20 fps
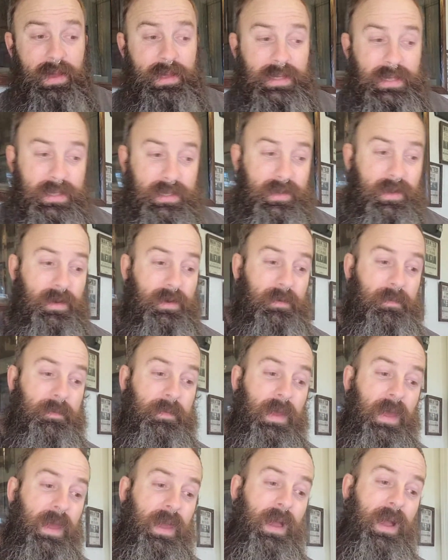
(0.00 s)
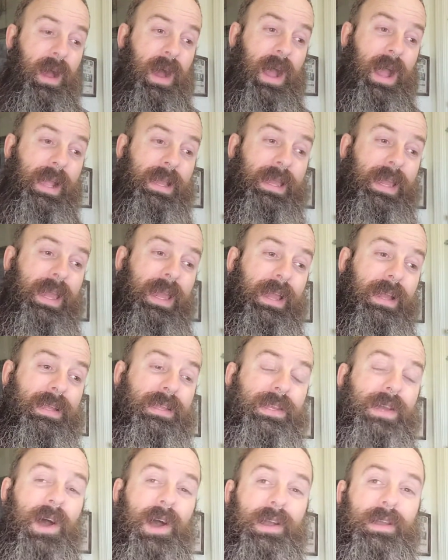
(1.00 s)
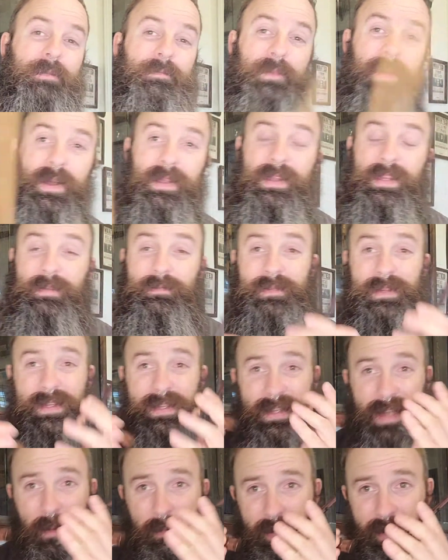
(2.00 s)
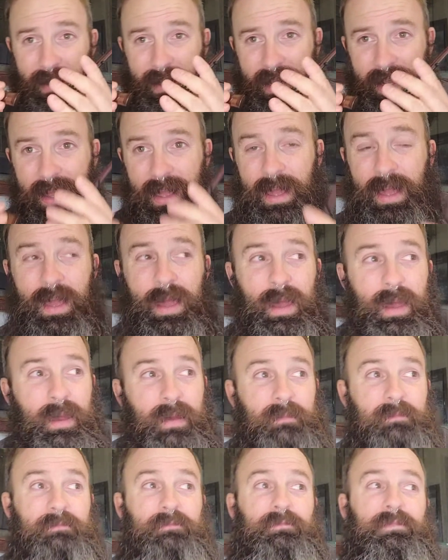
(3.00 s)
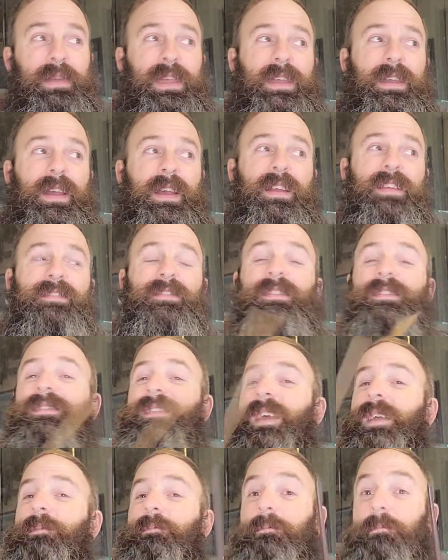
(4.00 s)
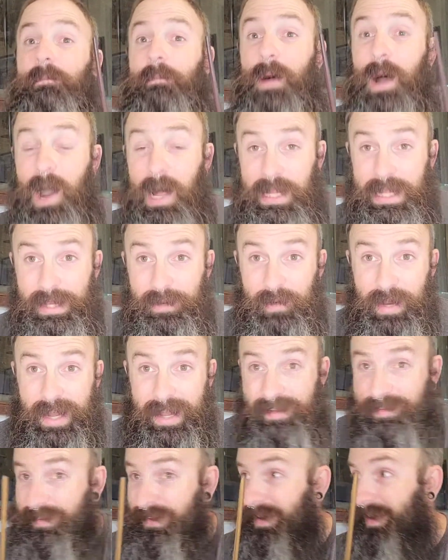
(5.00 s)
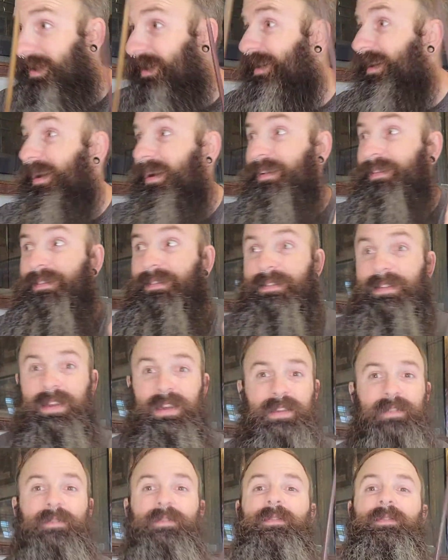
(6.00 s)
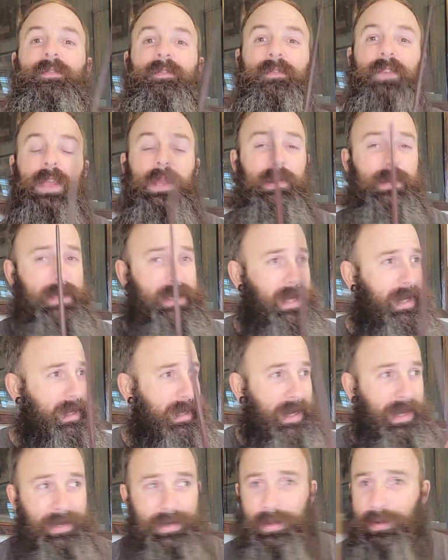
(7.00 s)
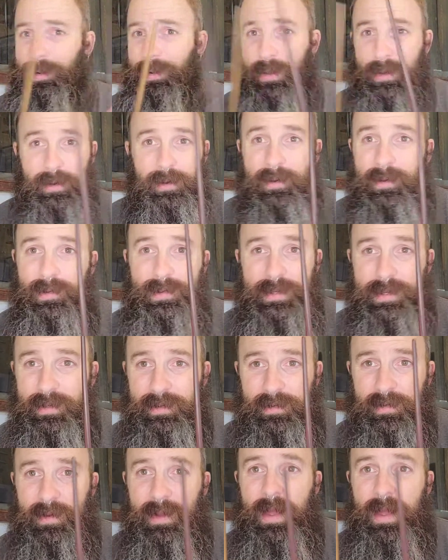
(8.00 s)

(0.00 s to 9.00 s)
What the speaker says: So I can't talk about them separately because just like Molly Weasley, it's confusing and I don't know who's who.